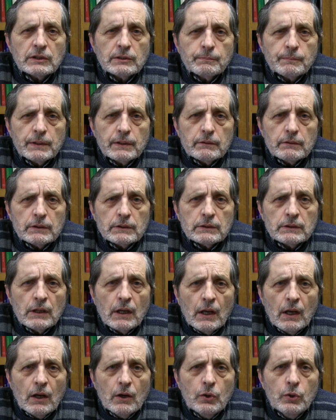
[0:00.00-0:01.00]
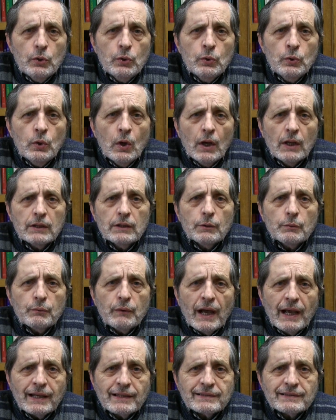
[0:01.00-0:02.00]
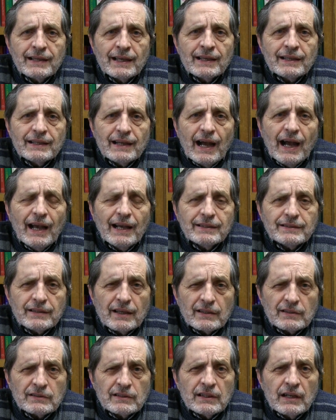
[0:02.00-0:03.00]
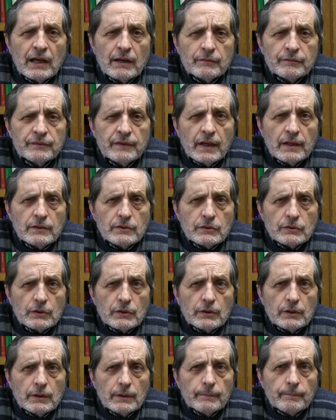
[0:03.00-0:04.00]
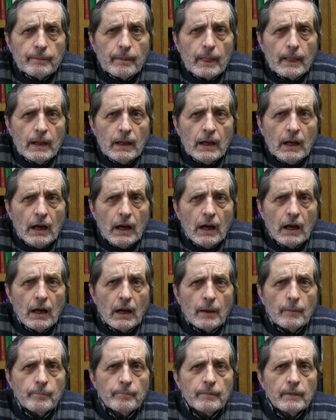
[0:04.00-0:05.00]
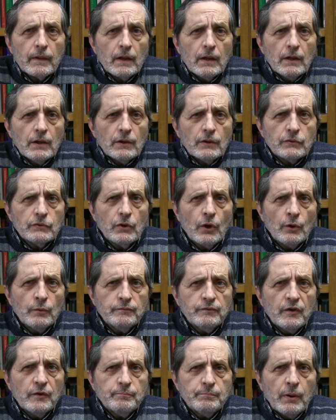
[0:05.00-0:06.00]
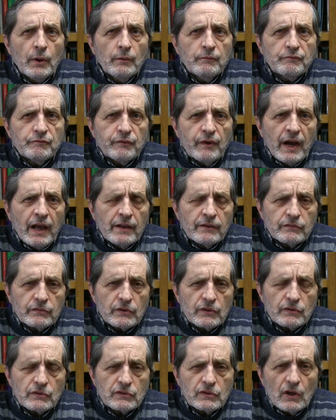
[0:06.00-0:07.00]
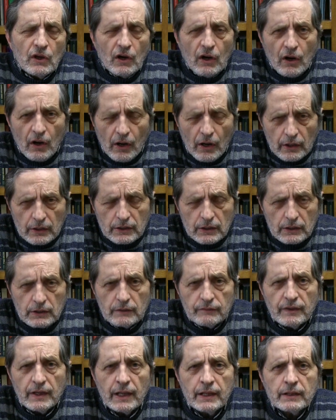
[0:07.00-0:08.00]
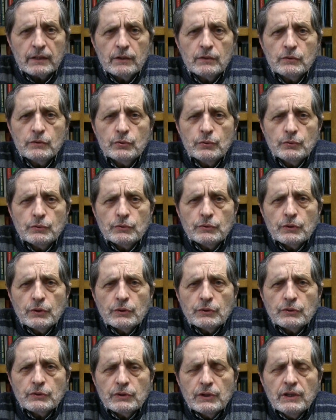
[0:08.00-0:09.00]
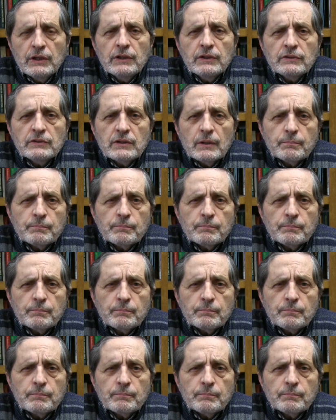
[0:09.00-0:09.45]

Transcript: the Spirit, who directs and guides us in our faith journey. So for Pope Francis, the heart of the Vatican II Church is